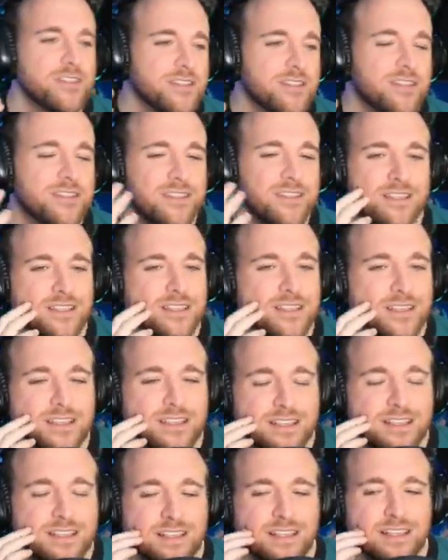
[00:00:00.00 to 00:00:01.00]

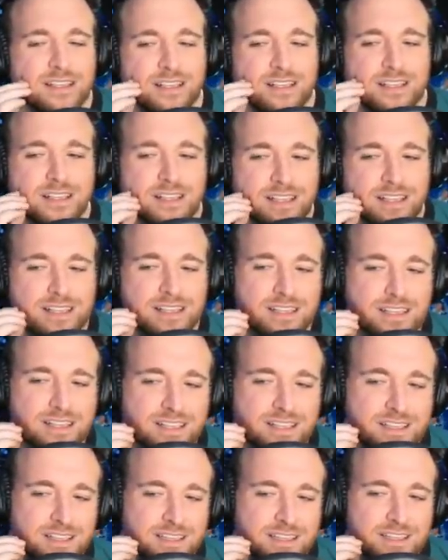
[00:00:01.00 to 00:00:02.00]

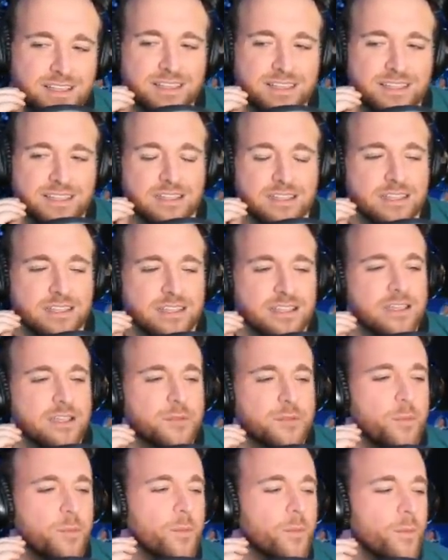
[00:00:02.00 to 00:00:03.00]

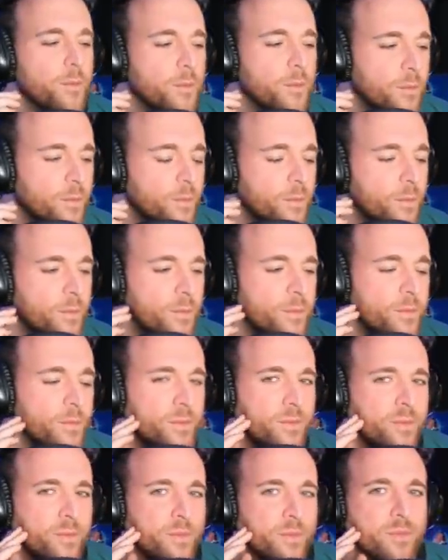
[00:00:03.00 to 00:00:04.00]

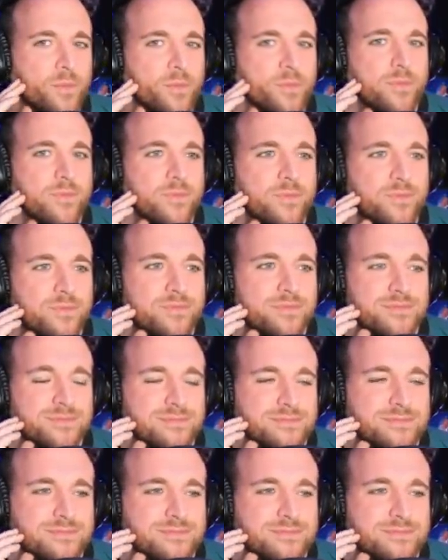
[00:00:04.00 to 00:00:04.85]
[no speech]